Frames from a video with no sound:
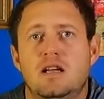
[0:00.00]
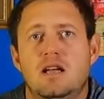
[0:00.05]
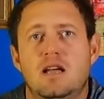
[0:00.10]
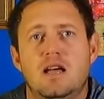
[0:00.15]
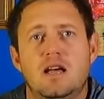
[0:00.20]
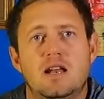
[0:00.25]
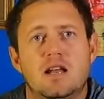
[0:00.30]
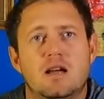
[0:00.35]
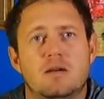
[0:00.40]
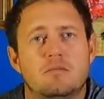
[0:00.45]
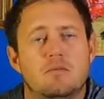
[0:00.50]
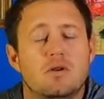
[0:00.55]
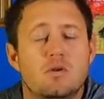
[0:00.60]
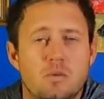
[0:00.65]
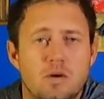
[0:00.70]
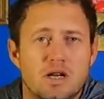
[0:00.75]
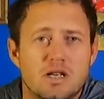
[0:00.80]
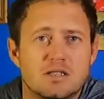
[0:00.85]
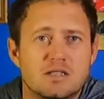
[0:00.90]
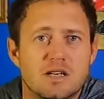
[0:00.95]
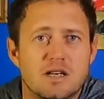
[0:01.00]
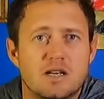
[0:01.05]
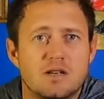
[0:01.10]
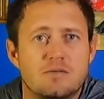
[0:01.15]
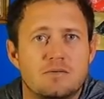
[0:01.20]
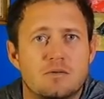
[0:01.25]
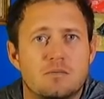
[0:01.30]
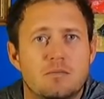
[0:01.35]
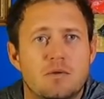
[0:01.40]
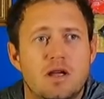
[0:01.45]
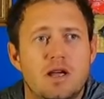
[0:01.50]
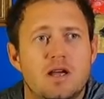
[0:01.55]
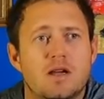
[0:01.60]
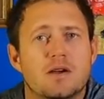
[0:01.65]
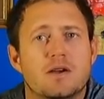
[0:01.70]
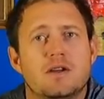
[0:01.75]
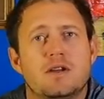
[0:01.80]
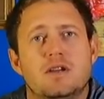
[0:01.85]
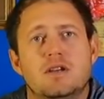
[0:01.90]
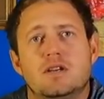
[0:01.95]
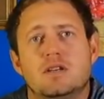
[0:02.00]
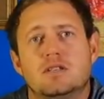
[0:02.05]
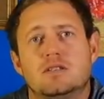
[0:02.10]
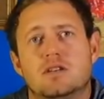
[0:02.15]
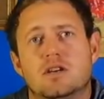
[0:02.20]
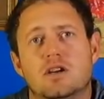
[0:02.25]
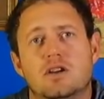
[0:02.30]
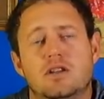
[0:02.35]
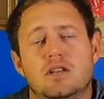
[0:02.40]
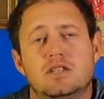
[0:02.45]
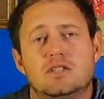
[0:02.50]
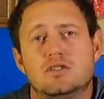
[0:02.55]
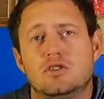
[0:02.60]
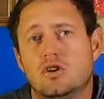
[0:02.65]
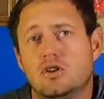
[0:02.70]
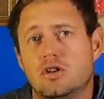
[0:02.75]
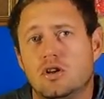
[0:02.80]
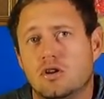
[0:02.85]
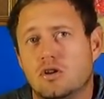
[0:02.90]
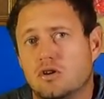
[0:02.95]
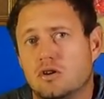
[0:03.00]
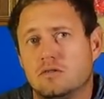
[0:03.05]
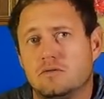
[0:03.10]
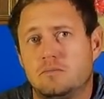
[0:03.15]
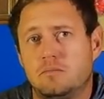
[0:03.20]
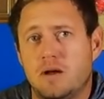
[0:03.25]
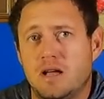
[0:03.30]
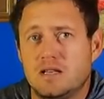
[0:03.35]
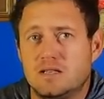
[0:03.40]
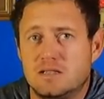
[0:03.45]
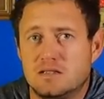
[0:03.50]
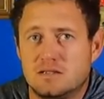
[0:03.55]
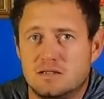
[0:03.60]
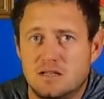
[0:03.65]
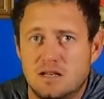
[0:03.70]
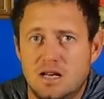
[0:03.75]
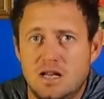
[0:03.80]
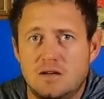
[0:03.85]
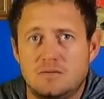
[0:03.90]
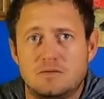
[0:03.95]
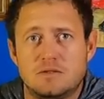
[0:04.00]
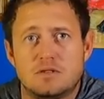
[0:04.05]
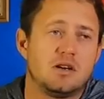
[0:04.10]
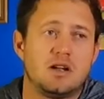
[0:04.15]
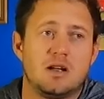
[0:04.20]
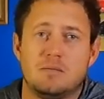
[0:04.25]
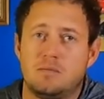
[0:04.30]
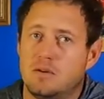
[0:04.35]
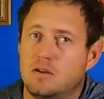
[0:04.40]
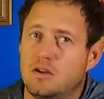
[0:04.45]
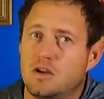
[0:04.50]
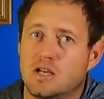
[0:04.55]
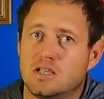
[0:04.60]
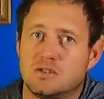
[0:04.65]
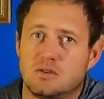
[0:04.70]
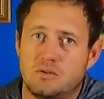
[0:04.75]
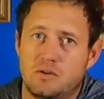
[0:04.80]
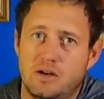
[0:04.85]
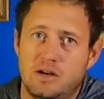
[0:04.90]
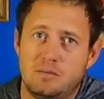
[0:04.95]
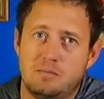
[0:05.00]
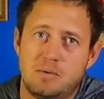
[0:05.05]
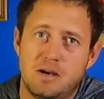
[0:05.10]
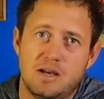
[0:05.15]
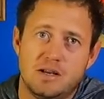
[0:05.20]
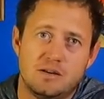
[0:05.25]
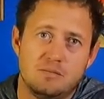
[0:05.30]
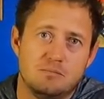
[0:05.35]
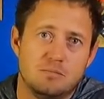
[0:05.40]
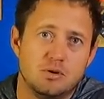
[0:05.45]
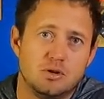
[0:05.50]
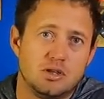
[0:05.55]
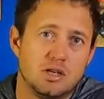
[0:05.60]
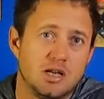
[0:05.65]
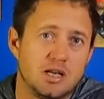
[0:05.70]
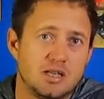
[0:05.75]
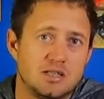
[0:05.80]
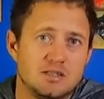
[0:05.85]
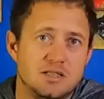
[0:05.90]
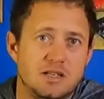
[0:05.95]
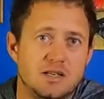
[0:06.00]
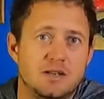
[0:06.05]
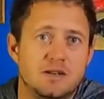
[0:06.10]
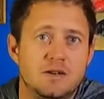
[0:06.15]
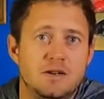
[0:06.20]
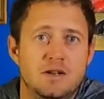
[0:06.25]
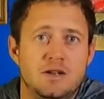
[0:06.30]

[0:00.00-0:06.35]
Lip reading: And we can take it from there. So there's not a lot of places left. A couple of guys already paid and booked, like I said.